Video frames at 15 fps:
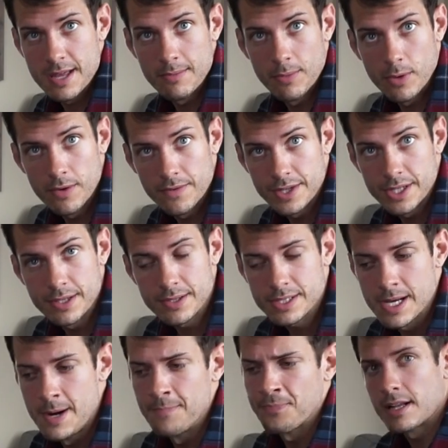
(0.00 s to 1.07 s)
and more videos.
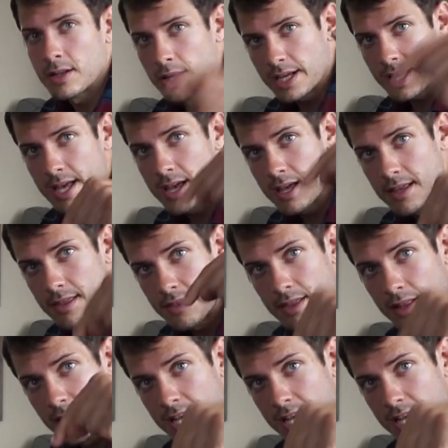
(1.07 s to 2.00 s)
Click the